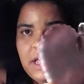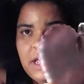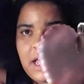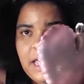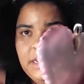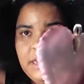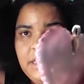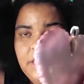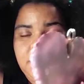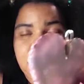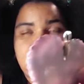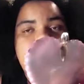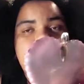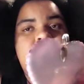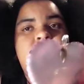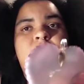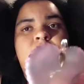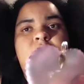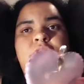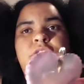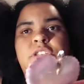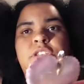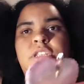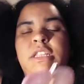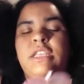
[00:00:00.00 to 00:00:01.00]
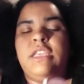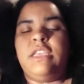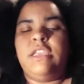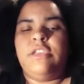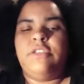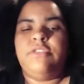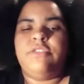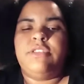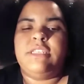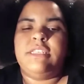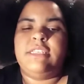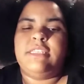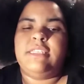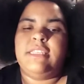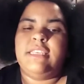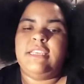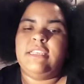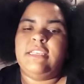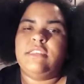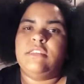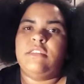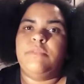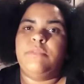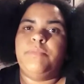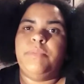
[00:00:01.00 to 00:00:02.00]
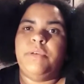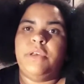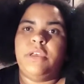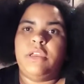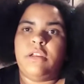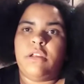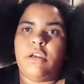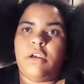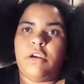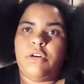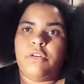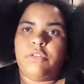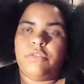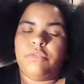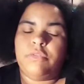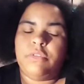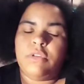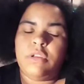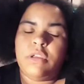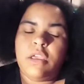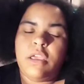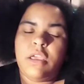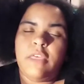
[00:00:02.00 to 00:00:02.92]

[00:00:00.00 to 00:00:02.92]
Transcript: I know that she usually uses these to put on